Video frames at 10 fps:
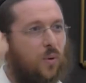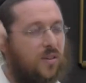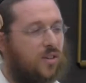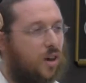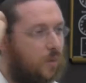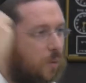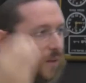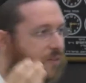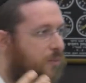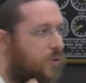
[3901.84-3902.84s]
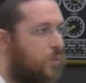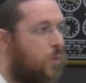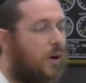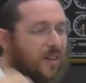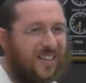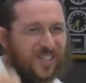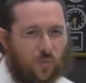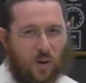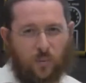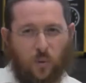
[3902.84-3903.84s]
what does God want from you, what
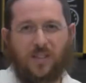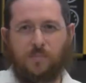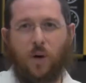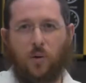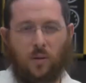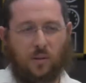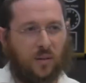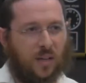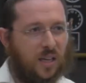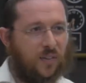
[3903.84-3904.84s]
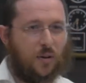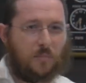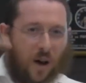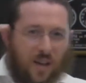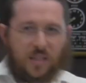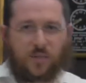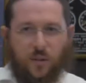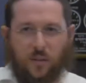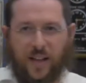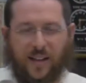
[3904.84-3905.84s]
is right, what is moral, if your mind is
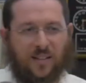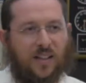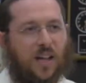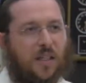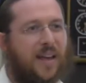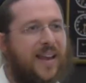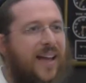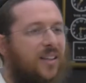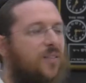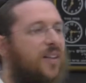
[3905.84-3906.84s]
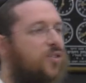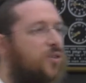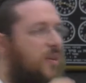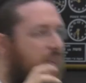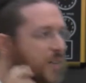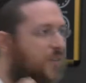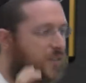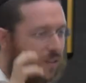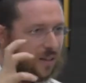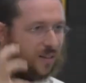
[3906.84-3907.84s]
full of that, that activates your
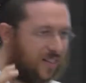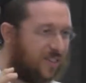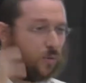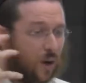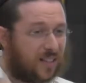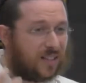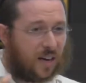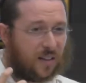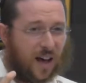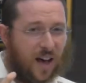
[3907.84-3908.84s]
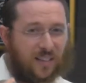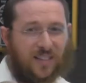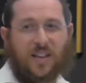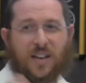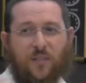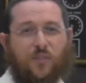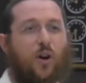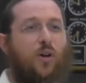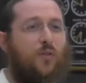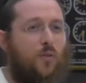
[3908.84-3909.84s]
left, the, the, the right side of the heart enough
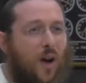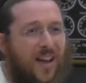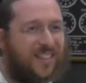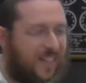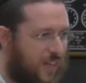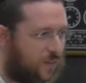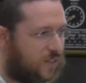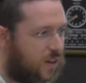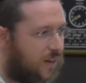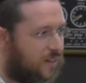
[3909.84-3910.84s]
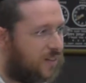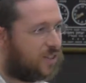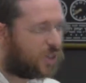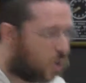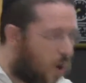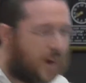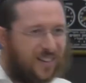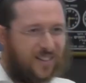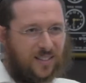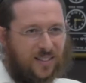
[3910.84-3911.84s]
to override the left side, to
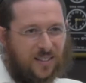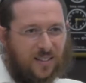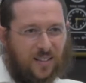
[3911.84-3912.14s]
quieten it.